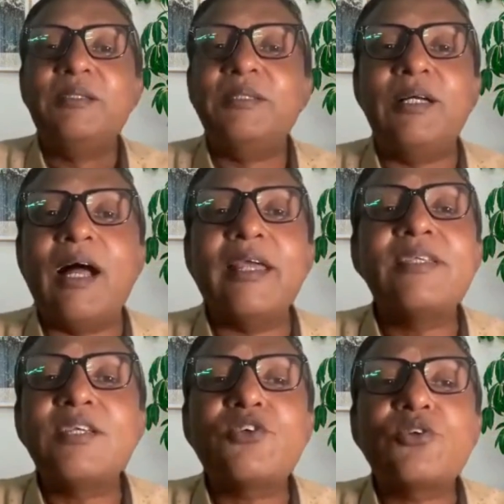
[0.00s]
I
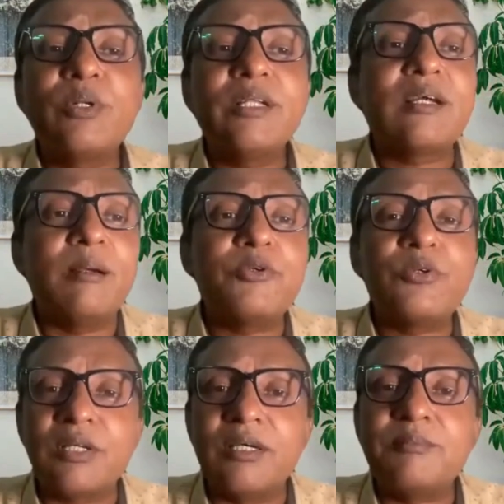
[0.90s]
just couldn't come to
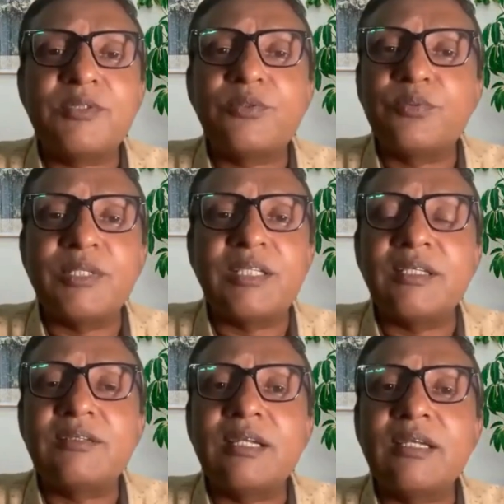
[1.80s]
terms with
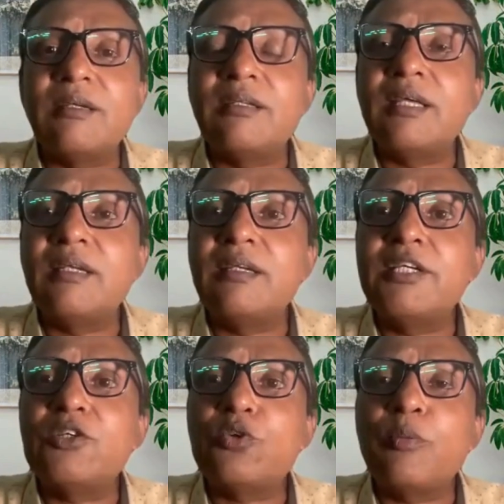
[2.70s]
it. And then
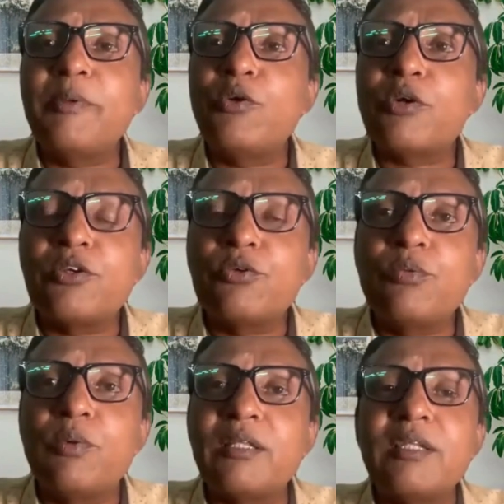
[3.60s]
he told me, okay, you do
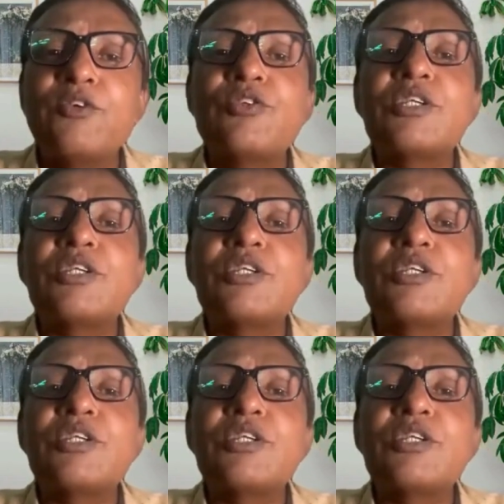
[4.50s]
one thing, you